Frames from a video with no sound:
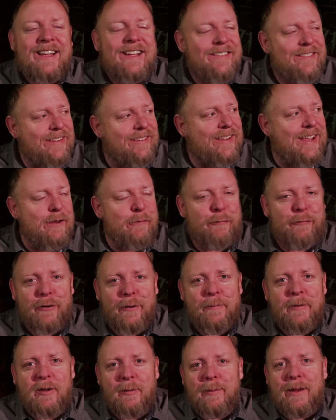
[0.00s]
just
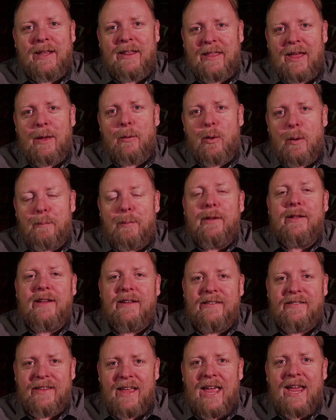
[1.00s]
confirmed to me that what Billy
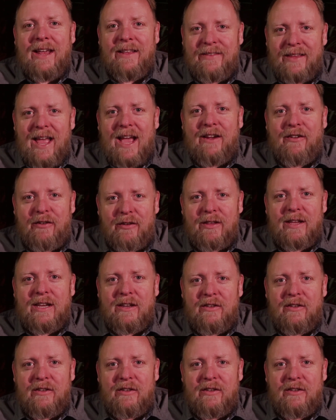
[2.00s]
is saying is actually